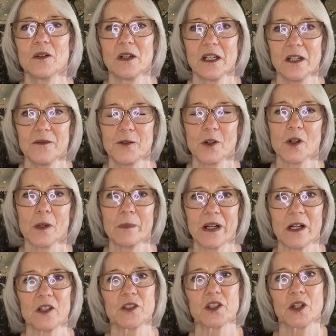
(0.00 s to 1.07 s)
if you're a
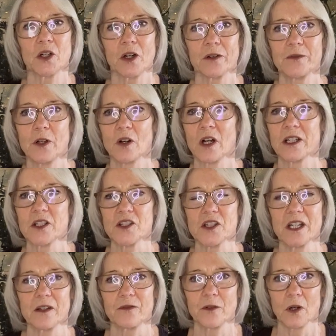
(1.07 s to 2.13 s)
belter, or if you're
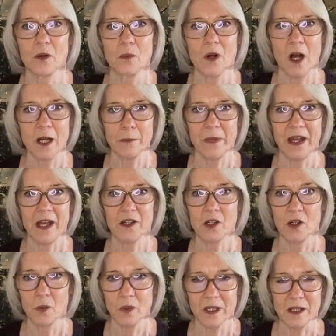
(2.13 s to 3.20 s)
auditioning for a rock band
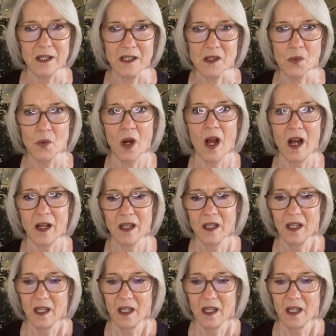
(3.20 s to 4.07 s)
or one of these rock